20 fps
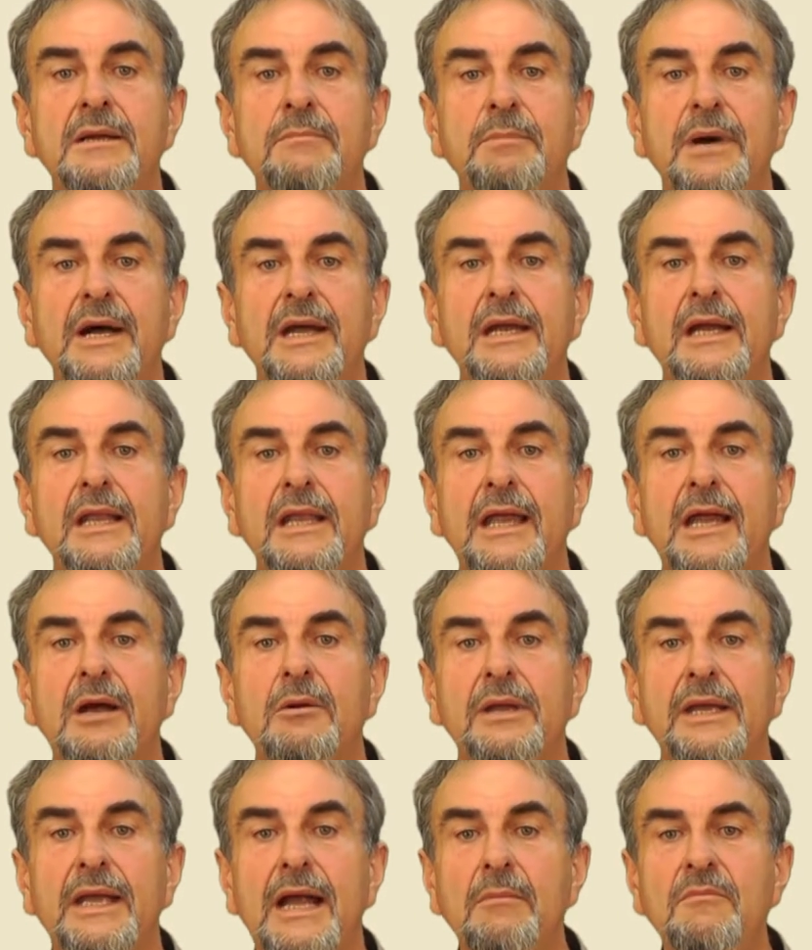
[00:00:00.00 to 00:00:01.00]
may
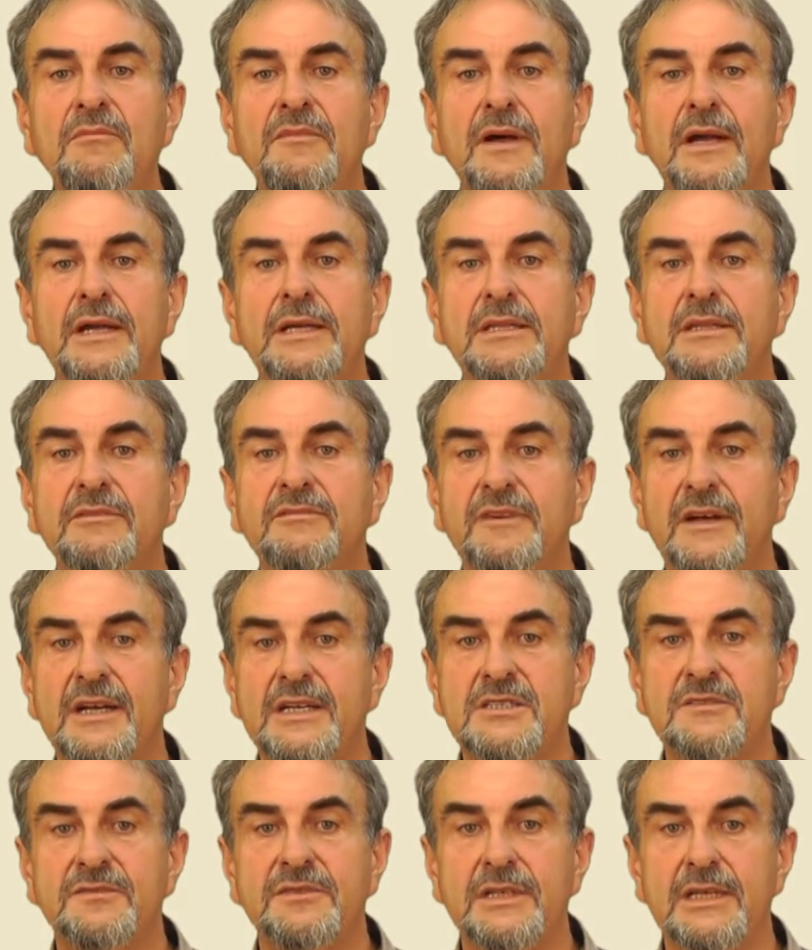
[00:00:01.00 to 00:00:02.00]
allow gum vein in the
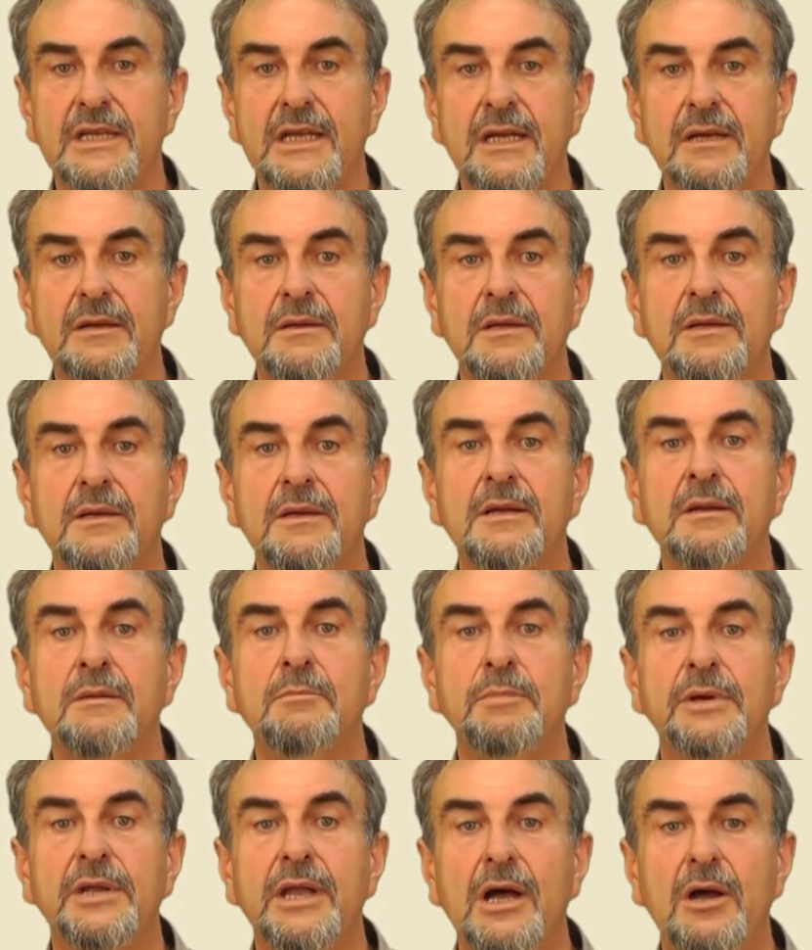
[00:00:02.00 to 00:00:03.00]
face veneer,
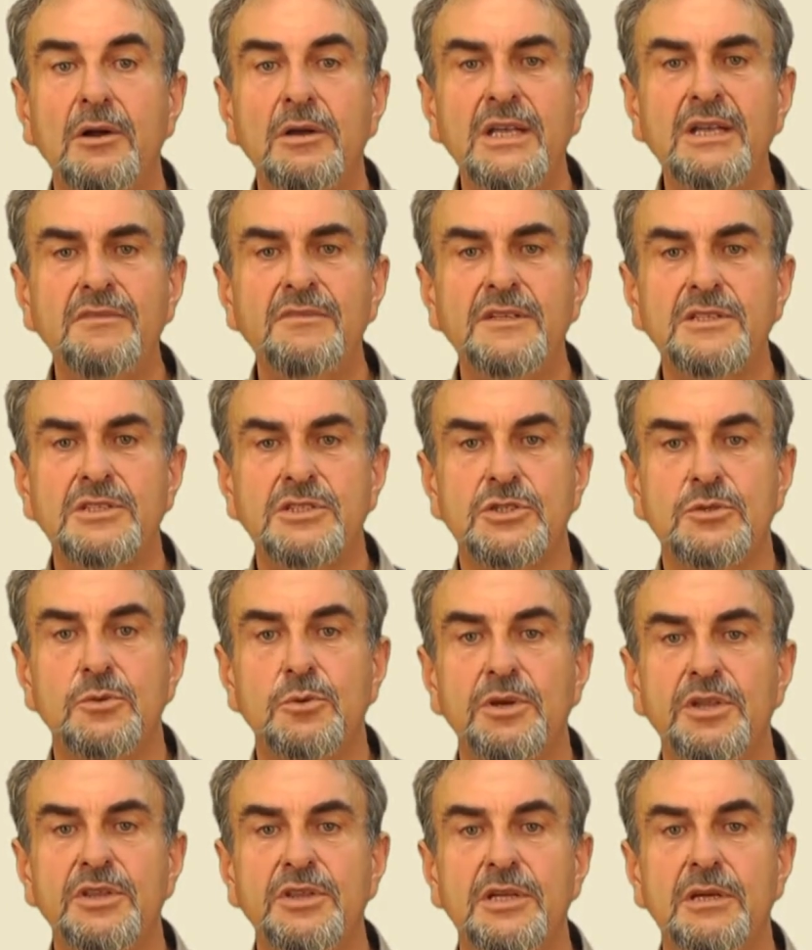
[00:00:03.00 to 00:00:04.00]
but only if it's
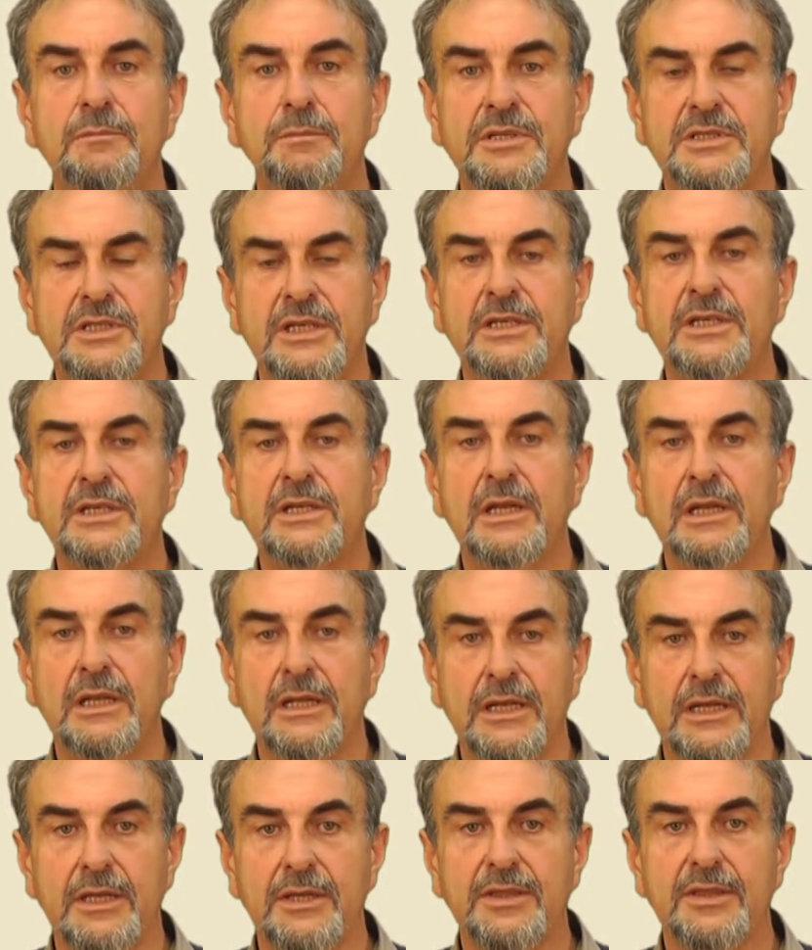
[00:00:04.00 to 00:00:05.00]
shorter than a particular
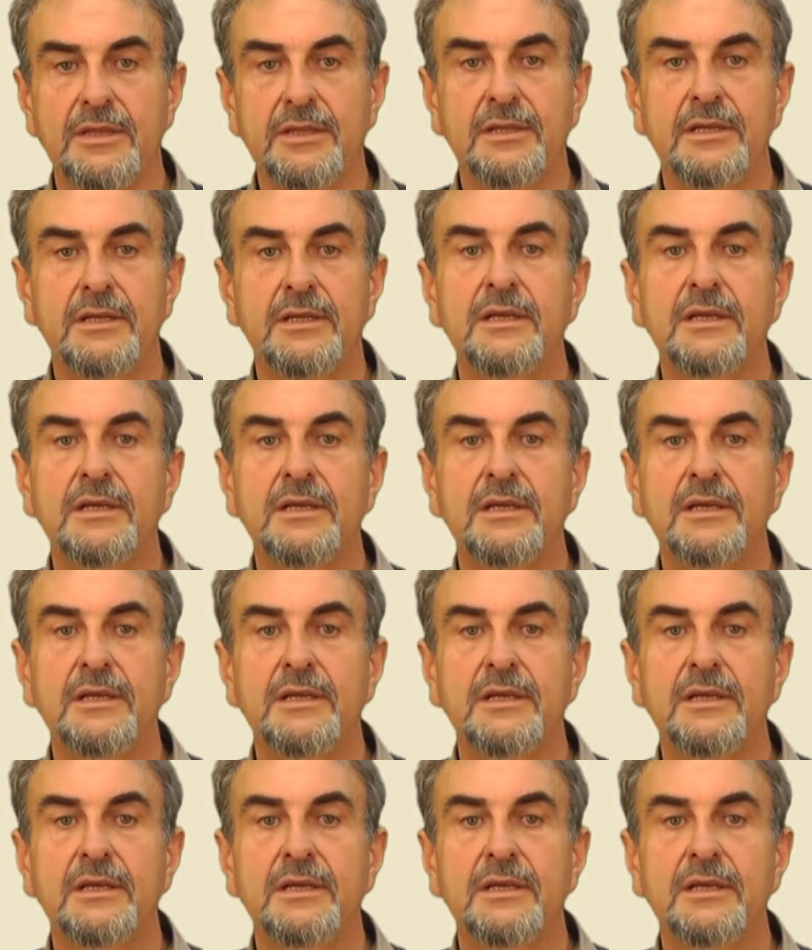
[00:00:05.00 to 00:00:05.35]
length.